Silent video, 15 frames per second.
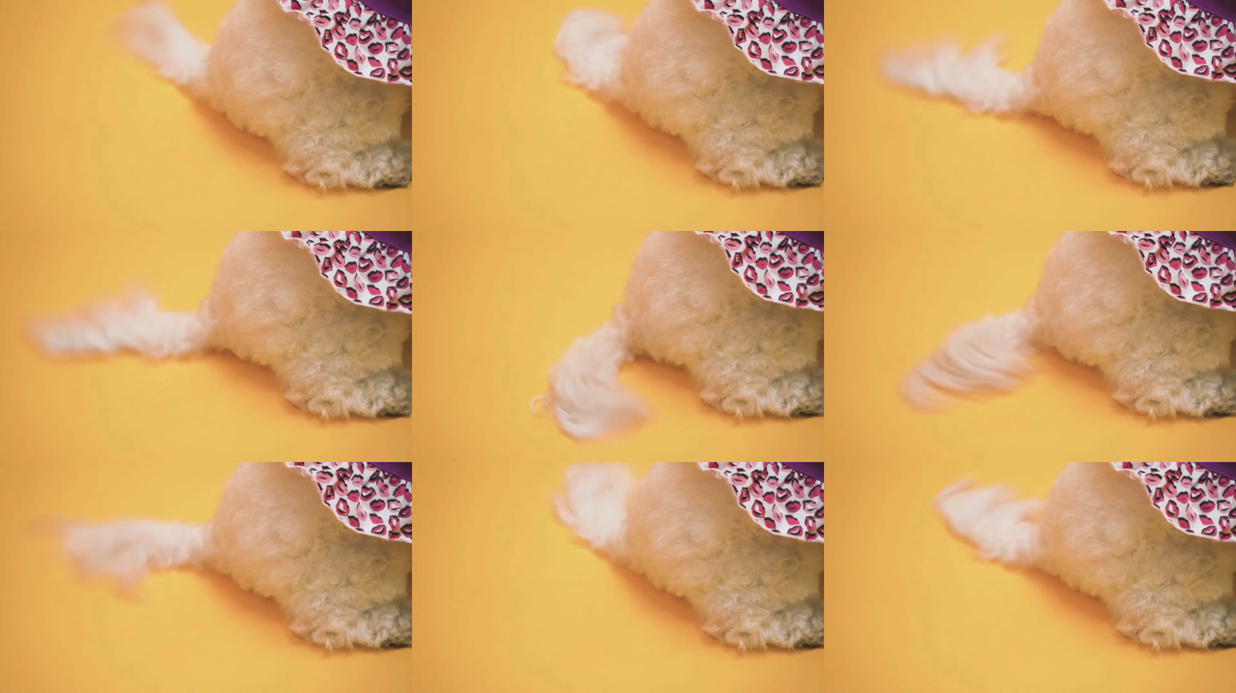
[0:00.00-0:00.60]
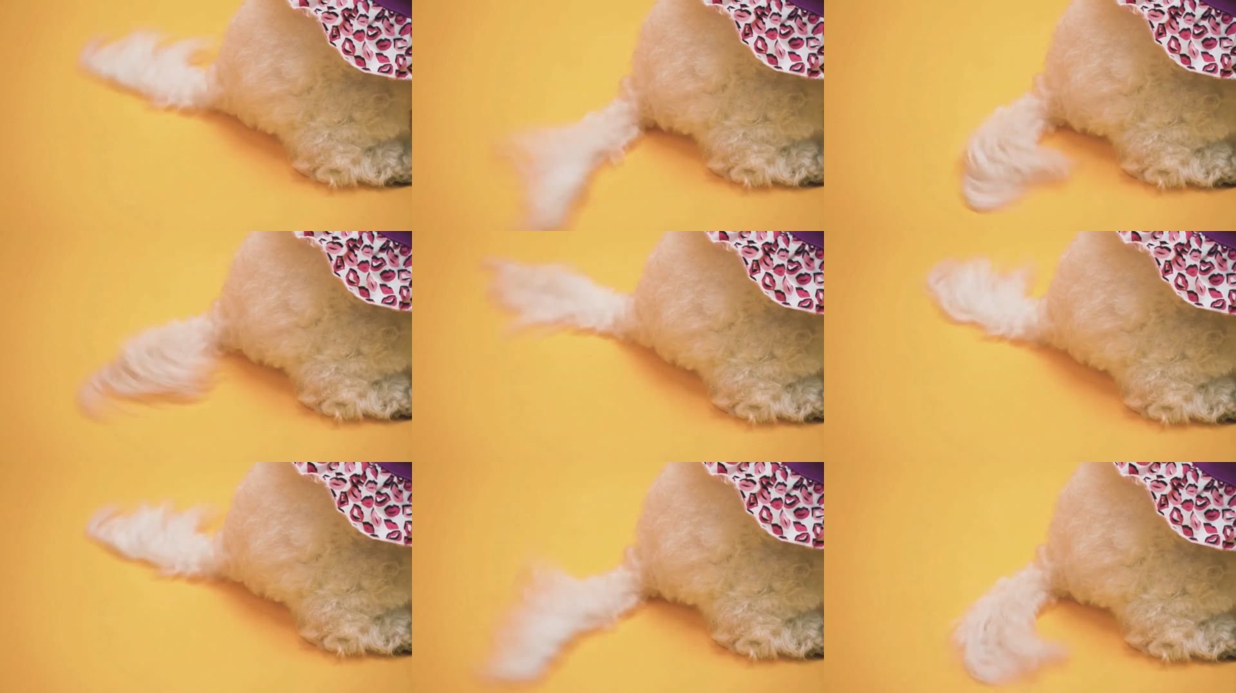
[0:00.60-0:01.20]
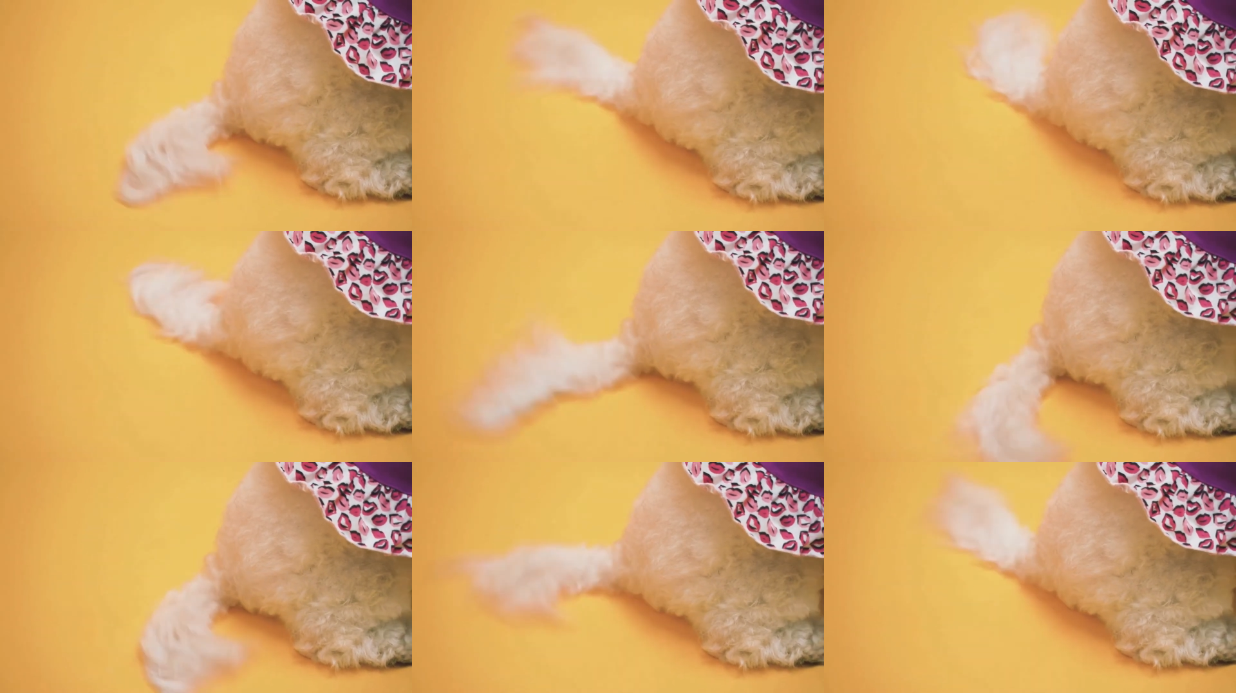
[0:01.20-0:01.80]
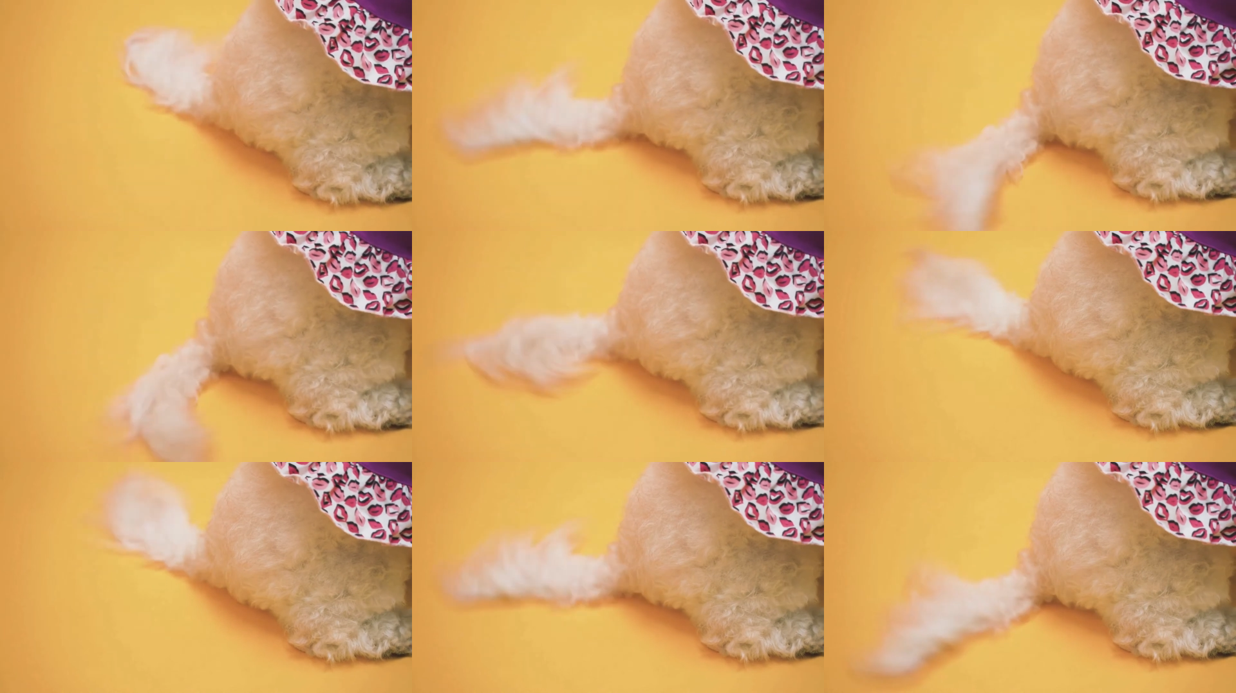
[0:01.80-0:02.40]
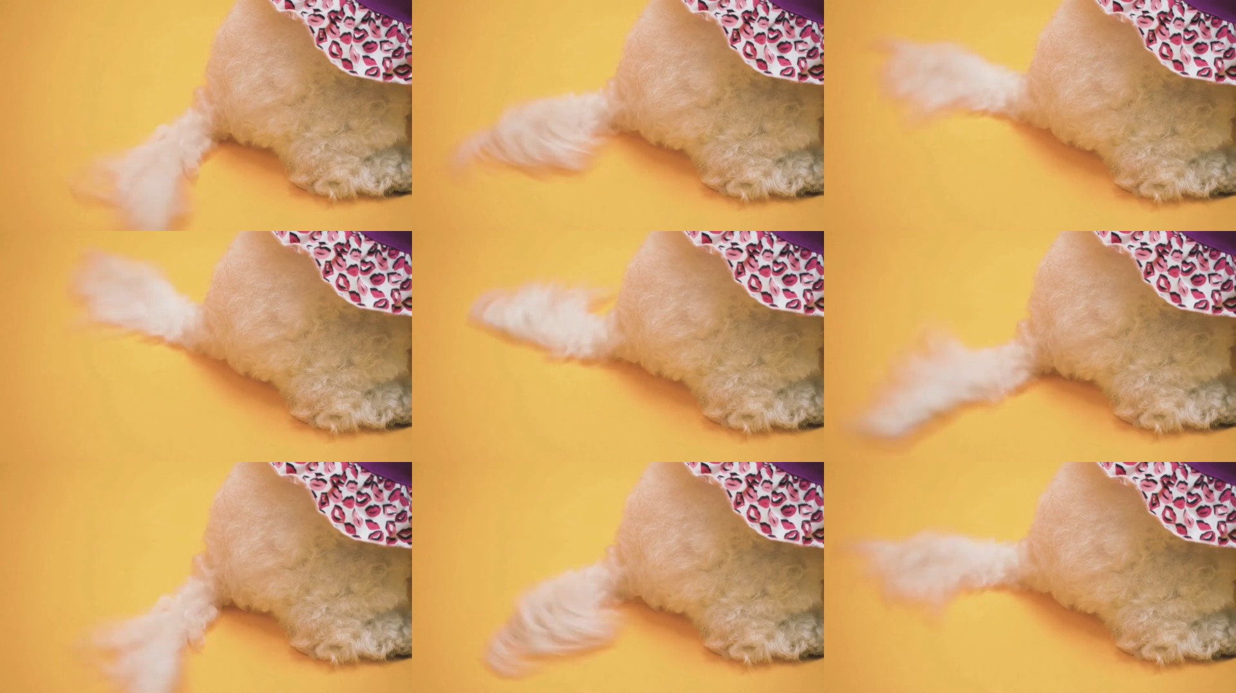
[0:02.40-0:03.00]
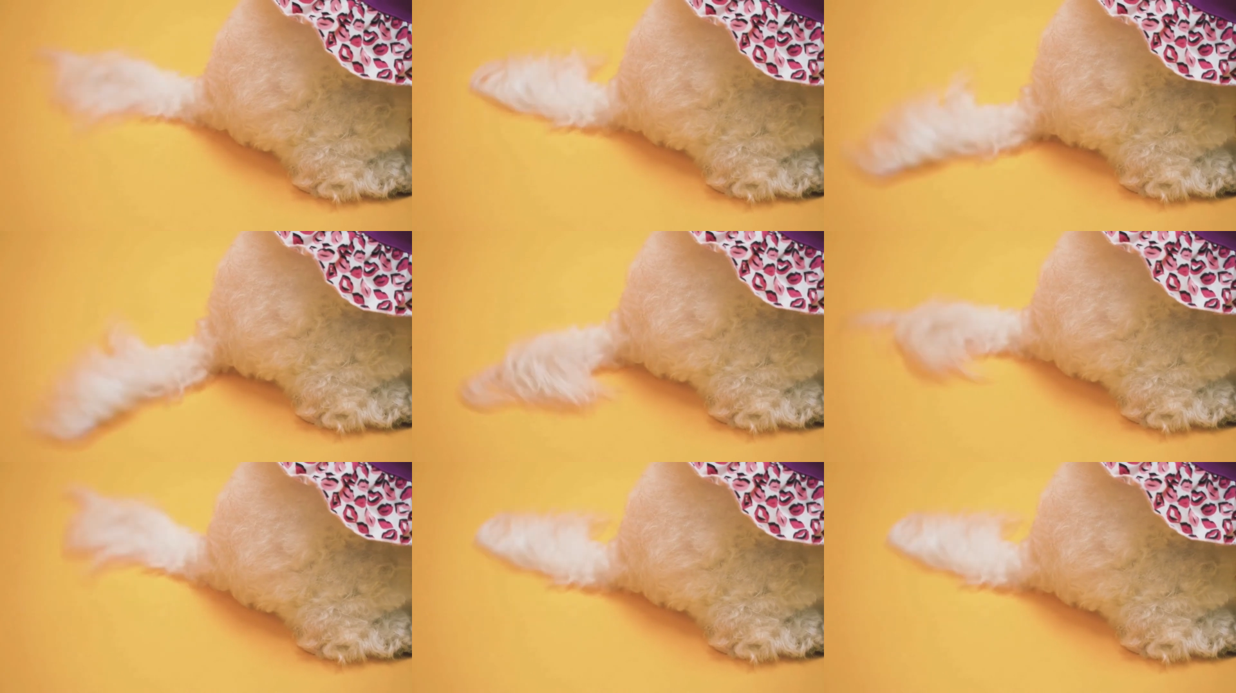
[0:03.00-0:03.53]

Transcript: Nobody's mouth can be seen.